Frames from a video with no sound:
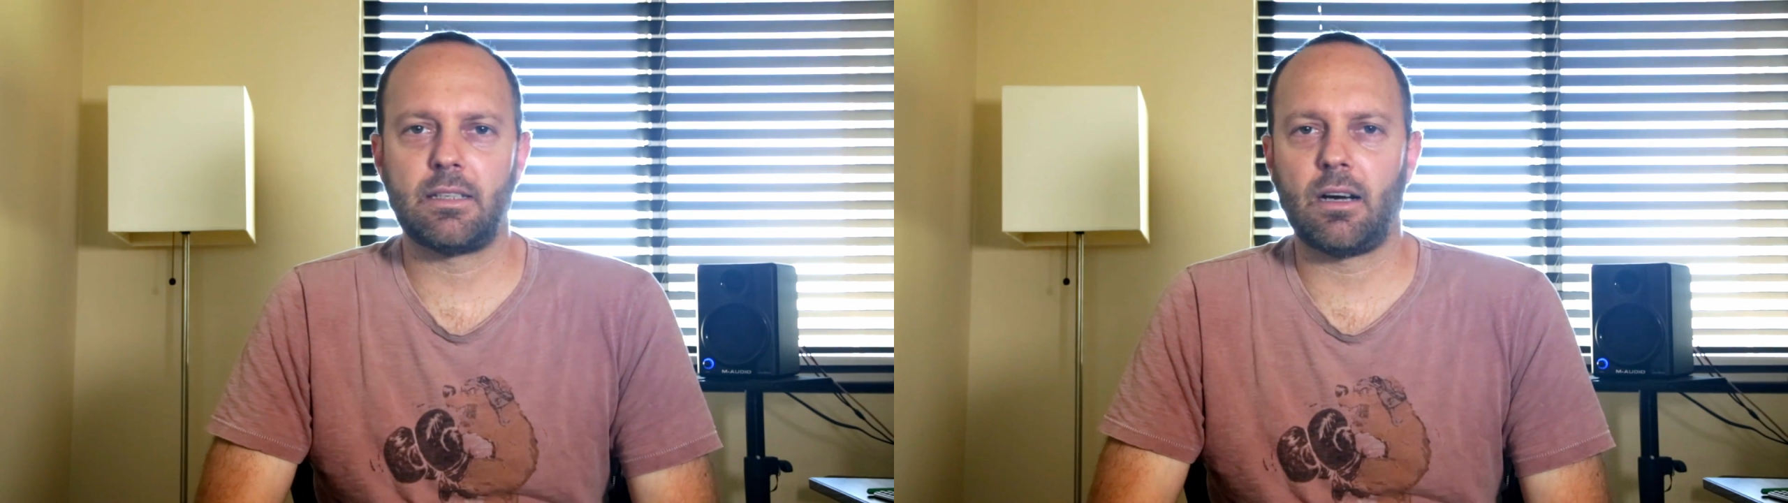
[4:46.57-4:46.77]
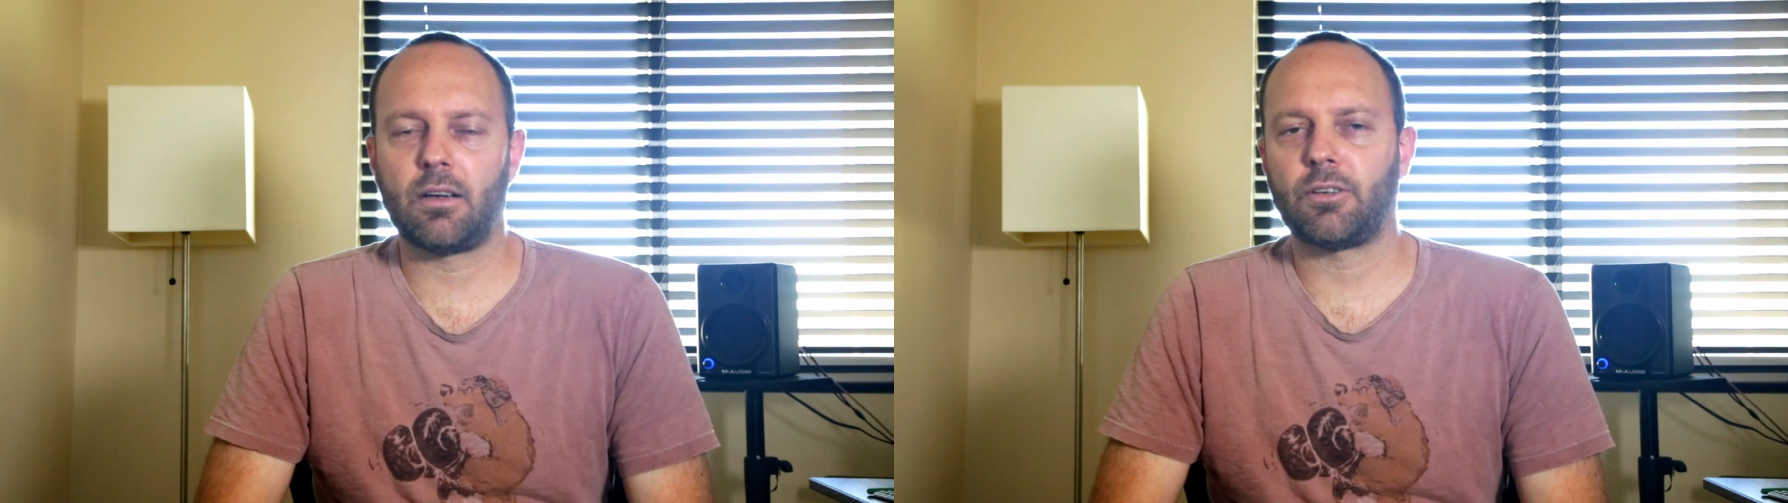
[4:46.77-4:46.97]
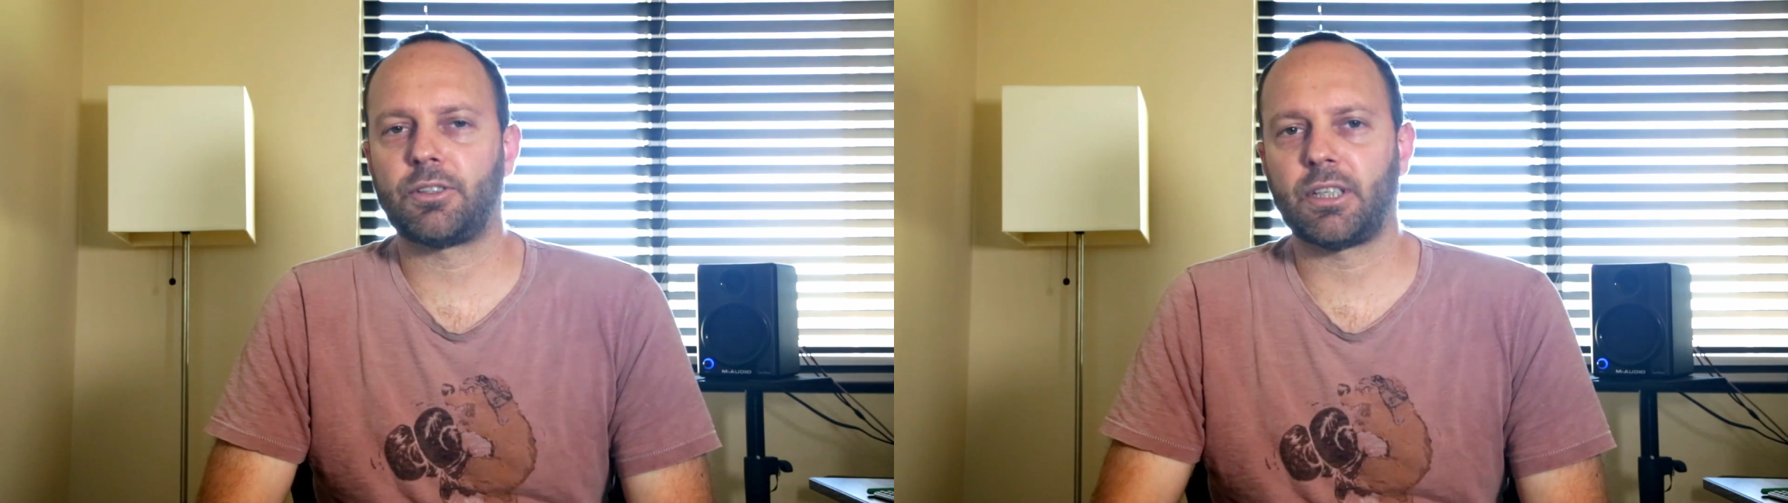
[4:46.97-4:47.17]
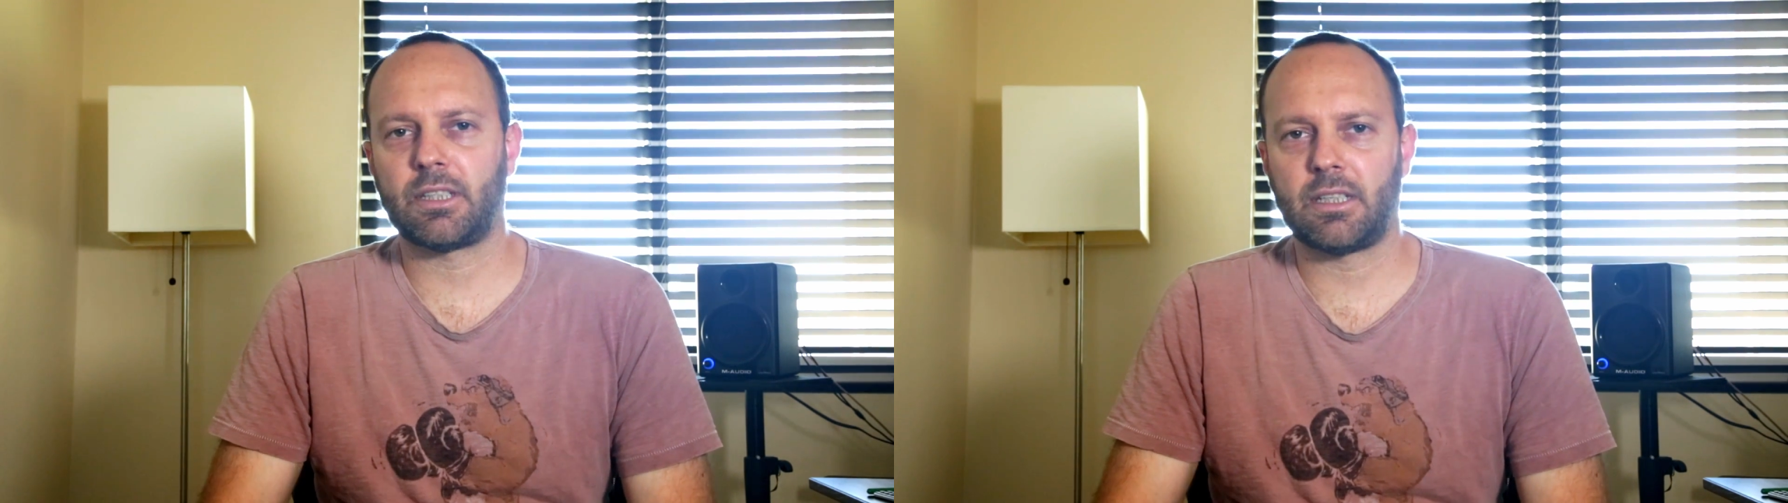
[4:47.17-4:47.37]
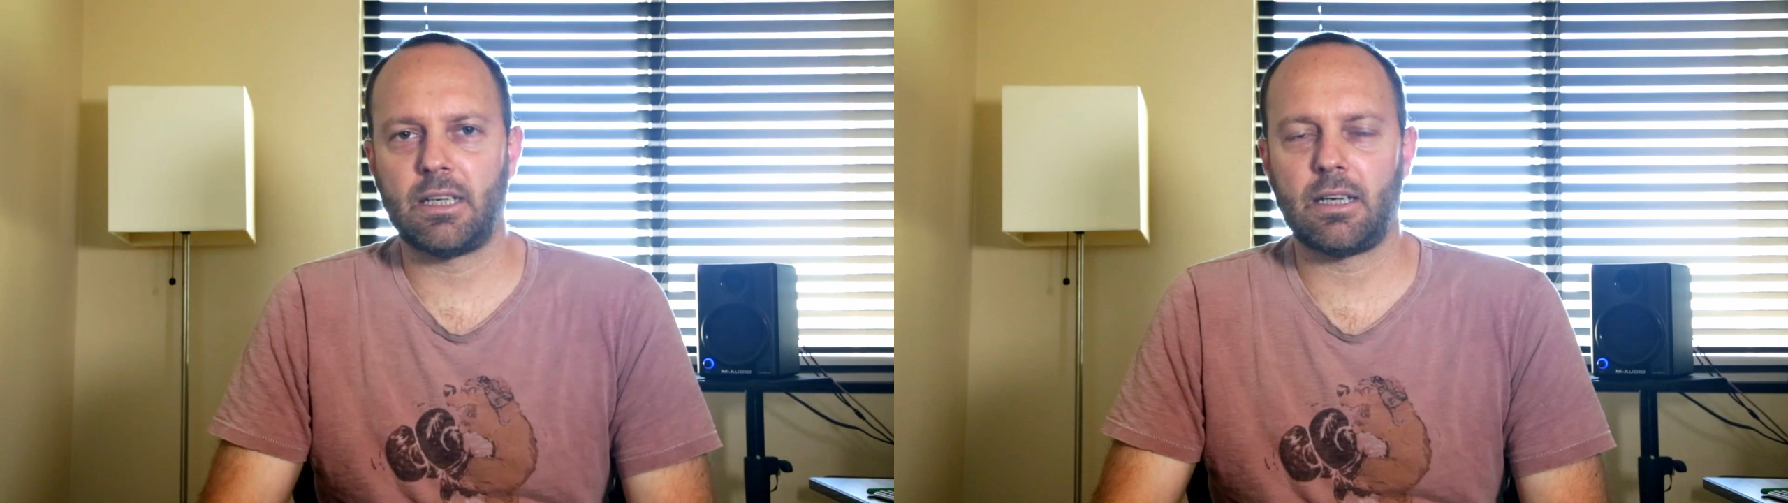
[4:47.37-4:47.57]
done are
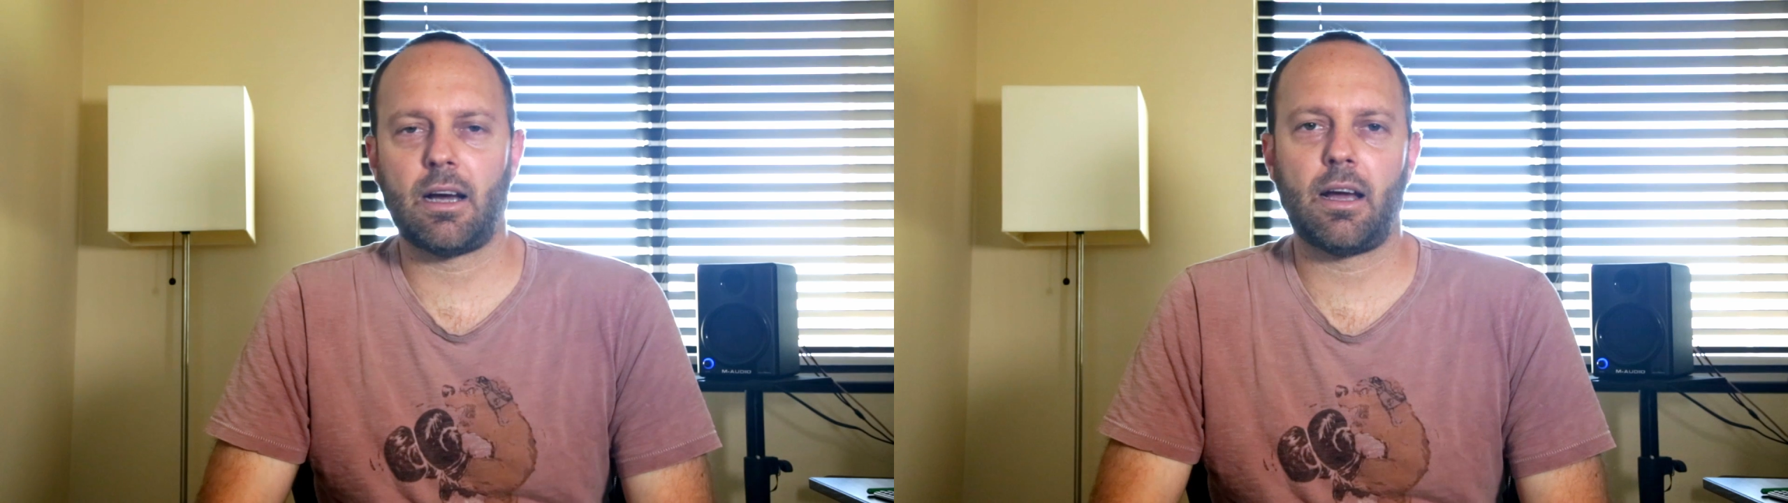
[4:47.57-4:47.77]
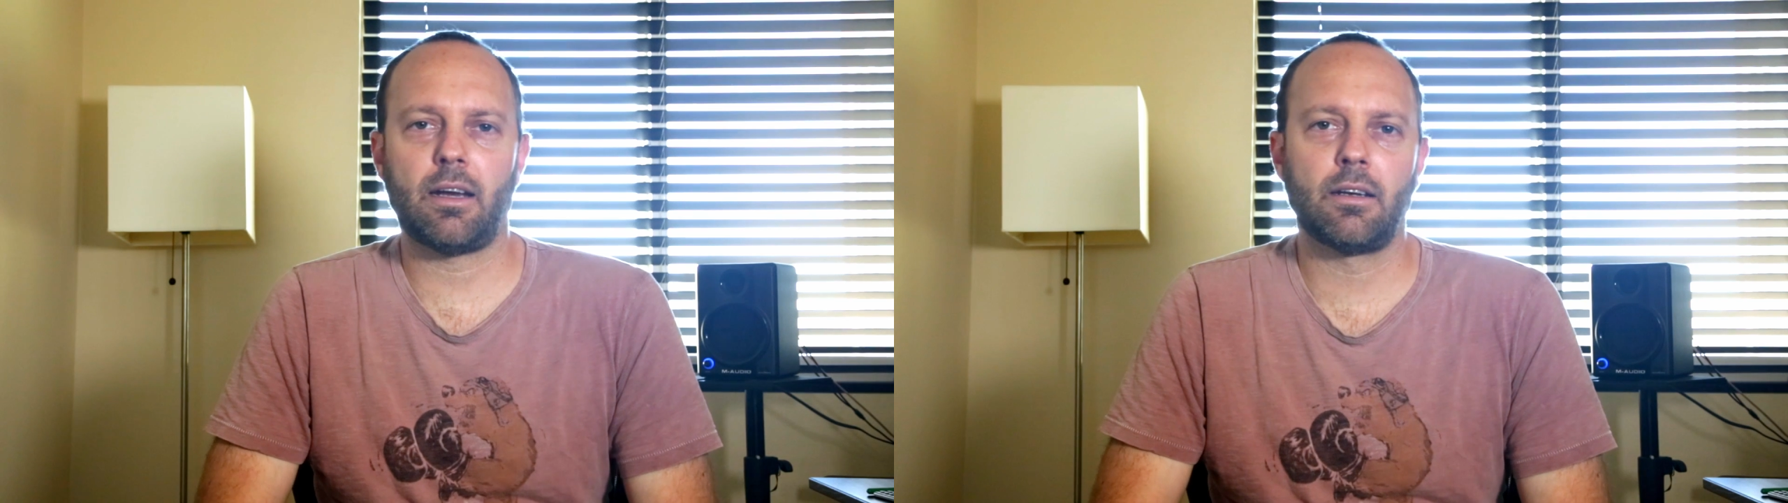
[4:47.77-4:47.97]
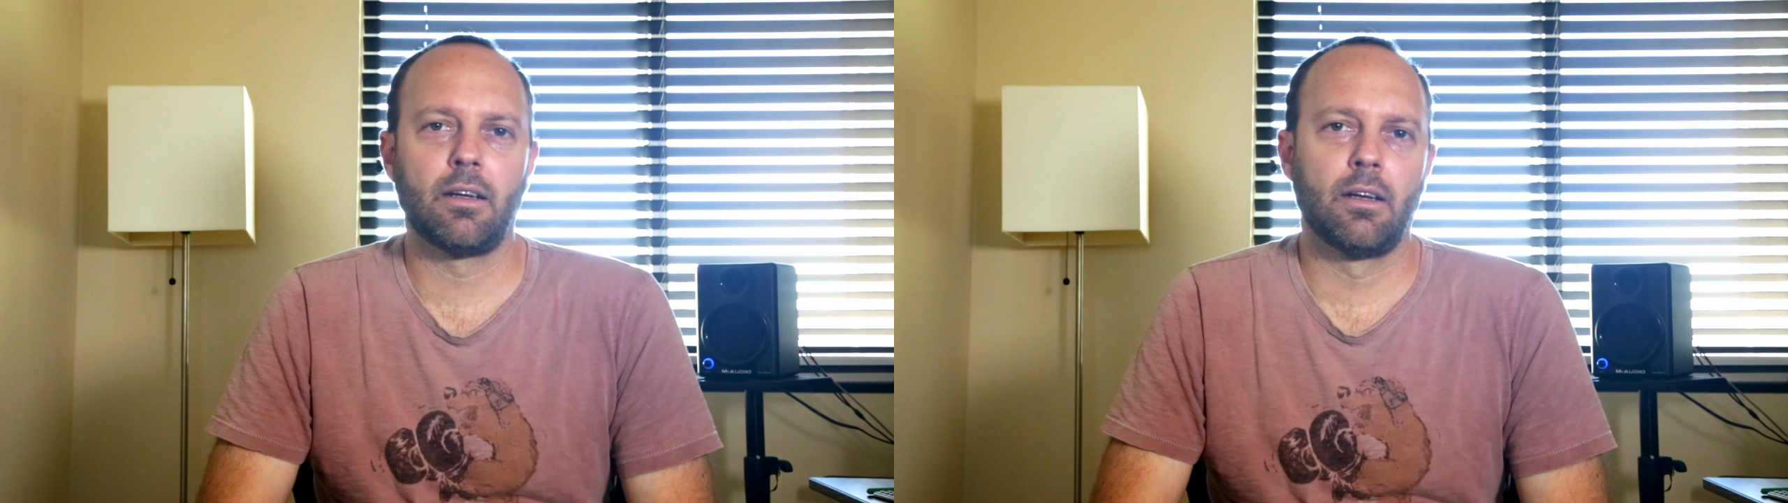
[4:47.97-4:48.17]
16:9.